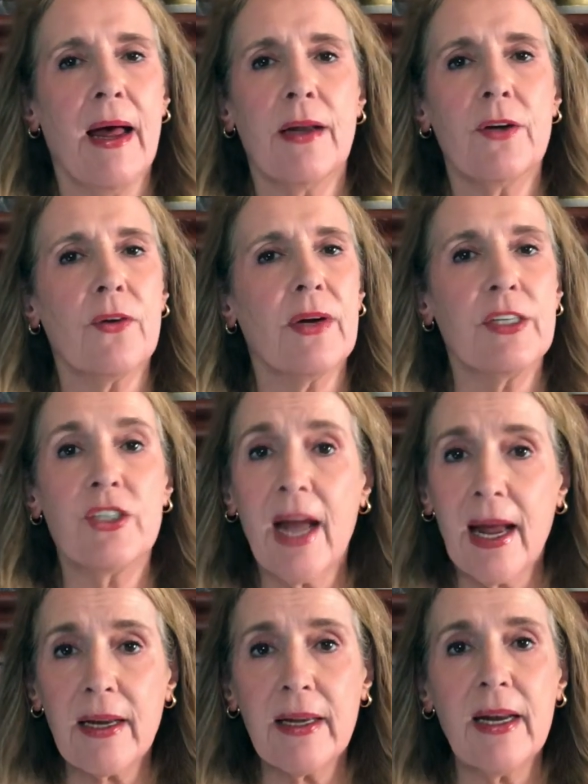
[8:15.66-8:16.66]
under a
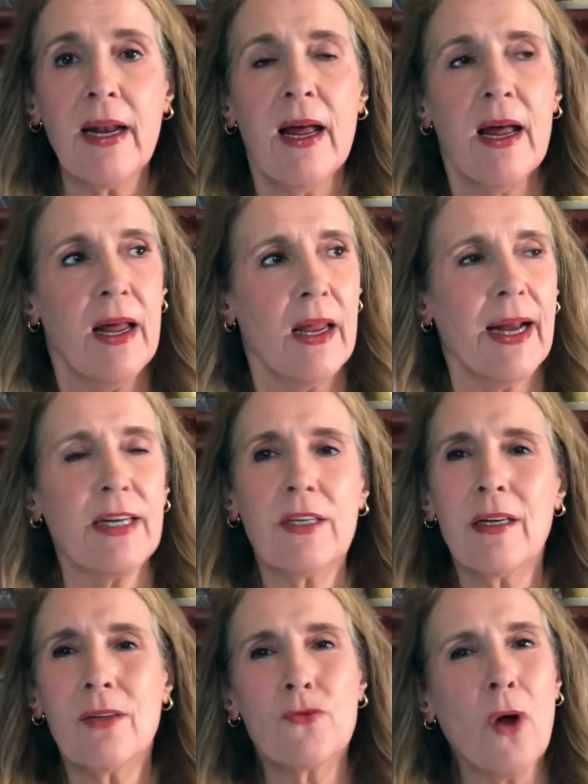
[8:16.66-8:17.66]
jacket. Like,
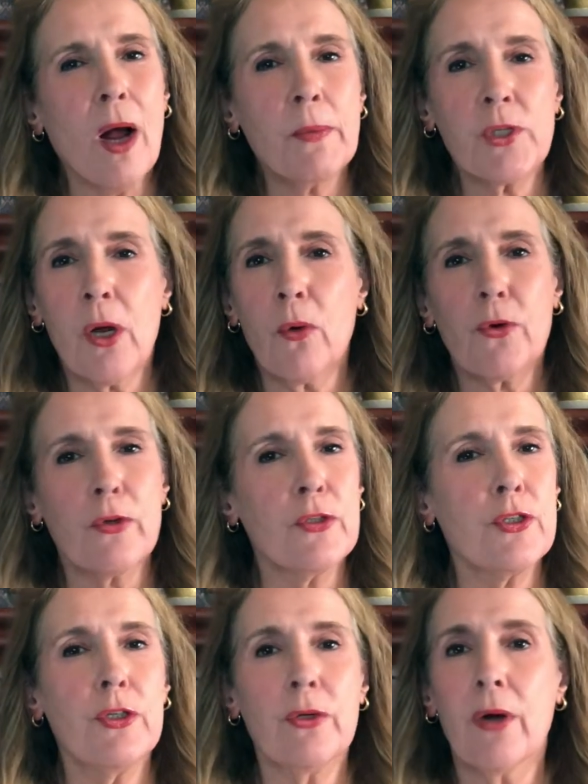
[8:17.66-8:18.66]
drop
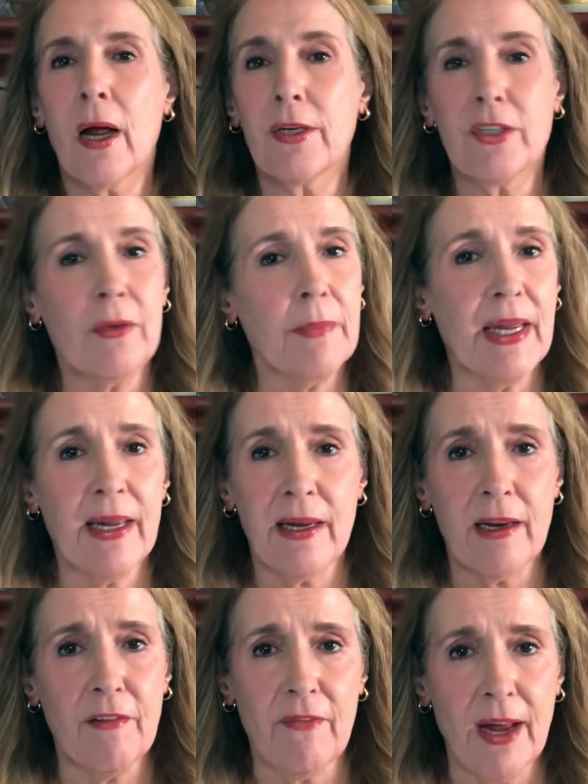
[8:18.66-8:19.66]
shoulders do not do me
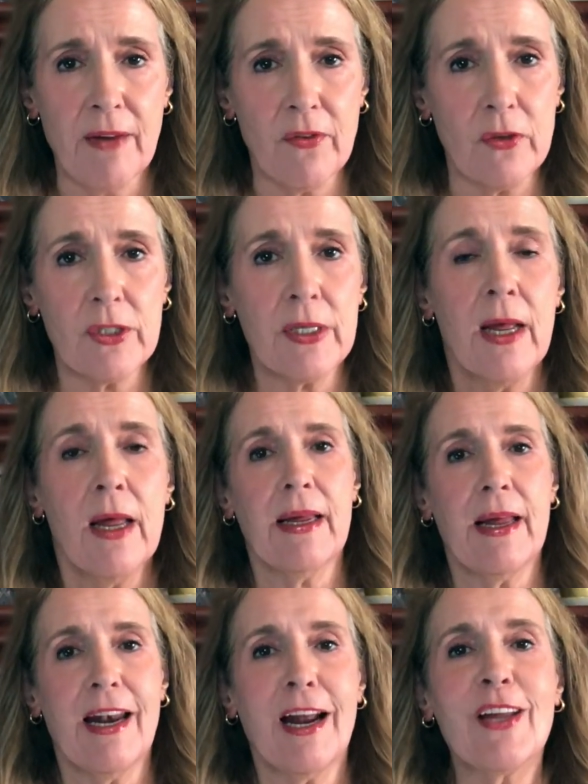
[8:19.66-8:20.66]
any favors.
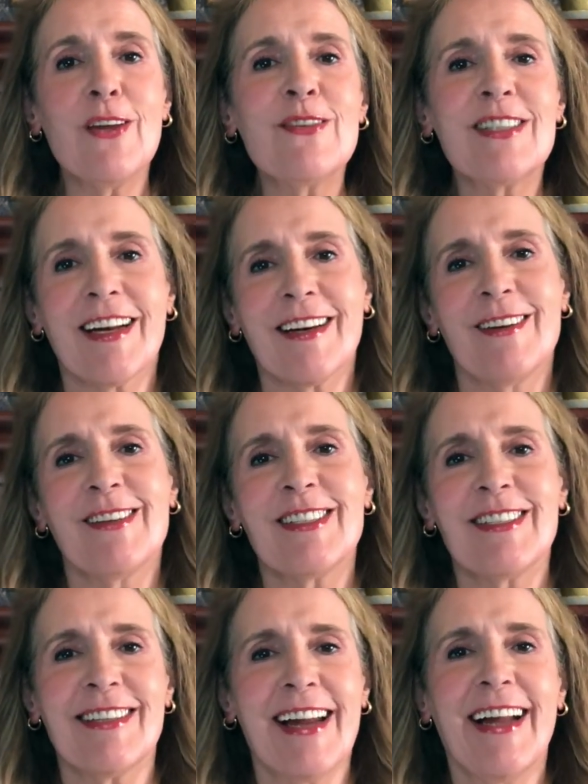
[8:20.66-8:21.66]
And I used to
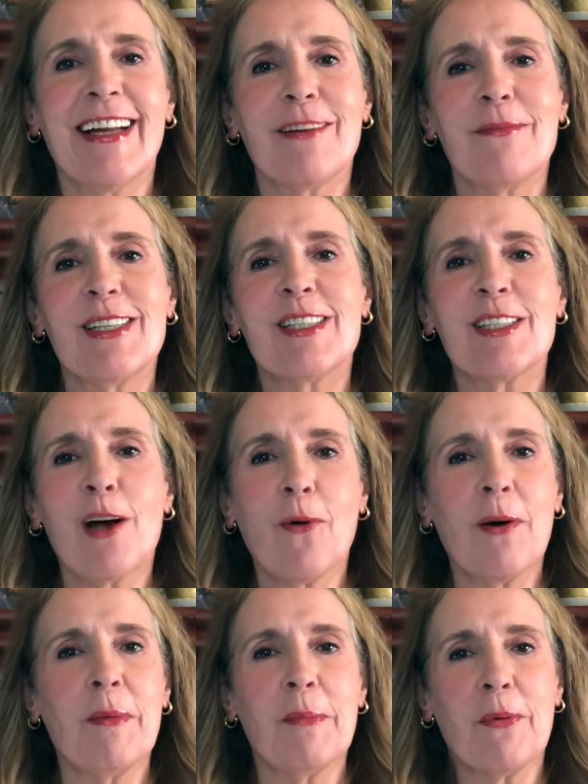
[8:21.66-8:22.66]
take them and sew
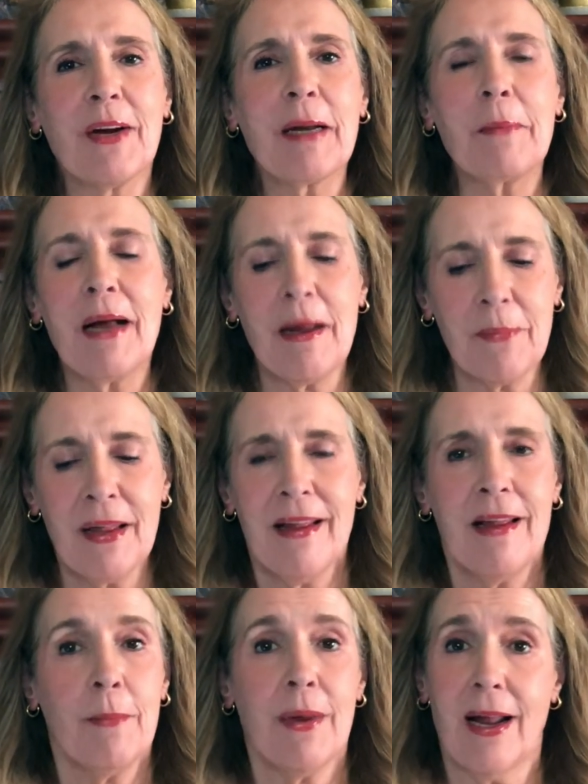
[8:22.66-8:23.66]
them and bring them up,
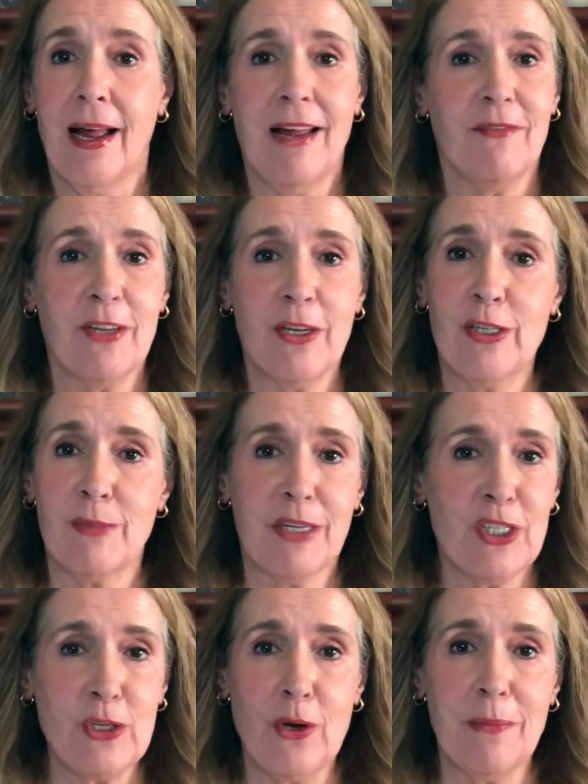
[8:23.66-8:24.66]
but I haven't used my
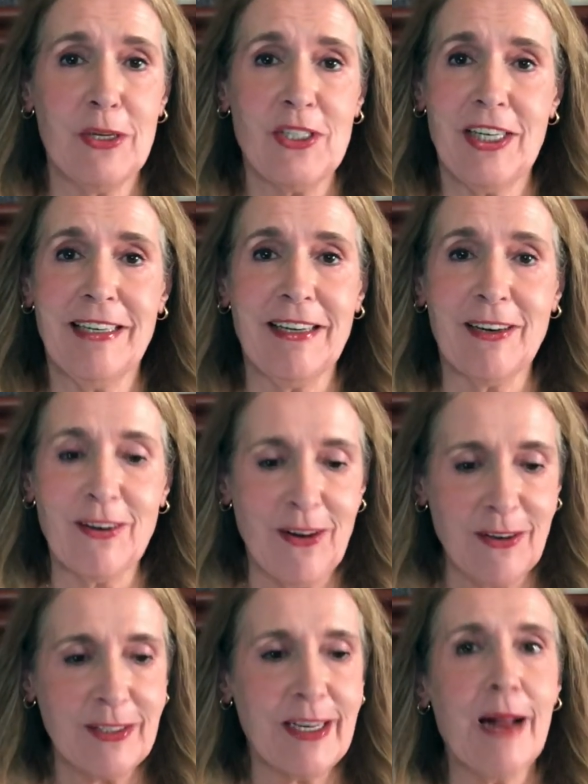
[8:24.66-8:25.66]
sewing machine in a
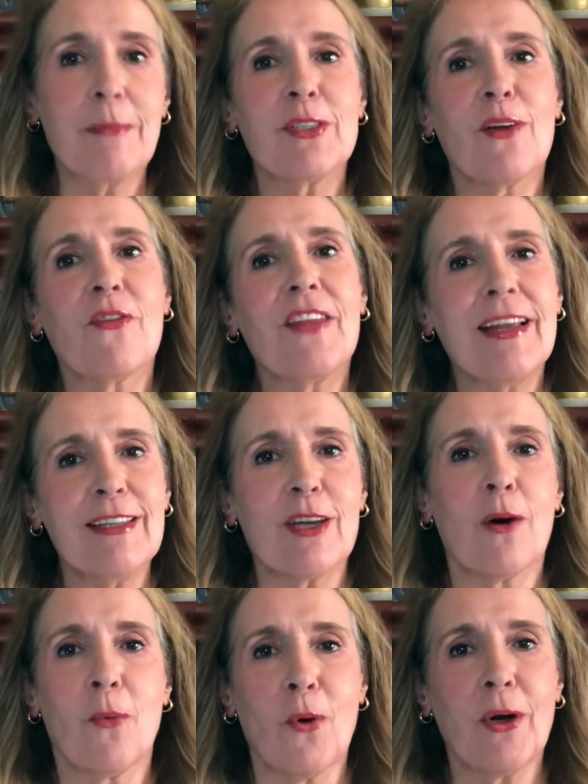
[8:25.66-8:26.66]
long time. So these
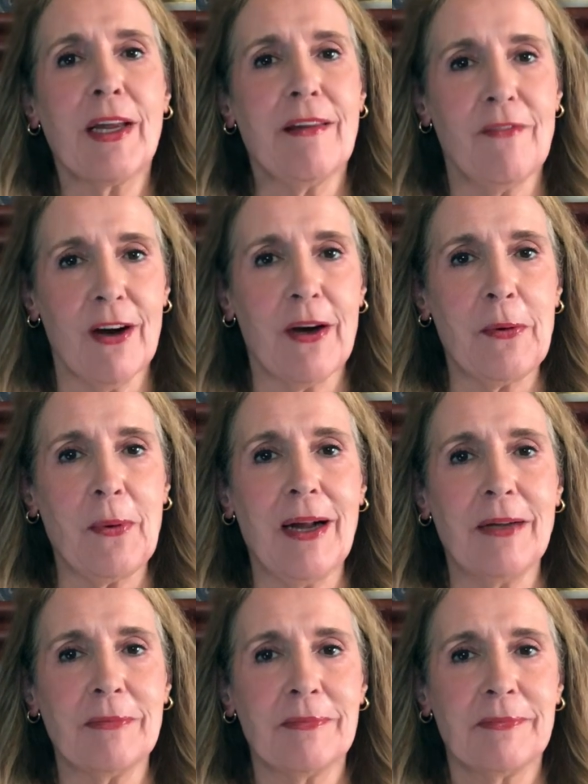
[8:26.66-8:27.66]
are working very well.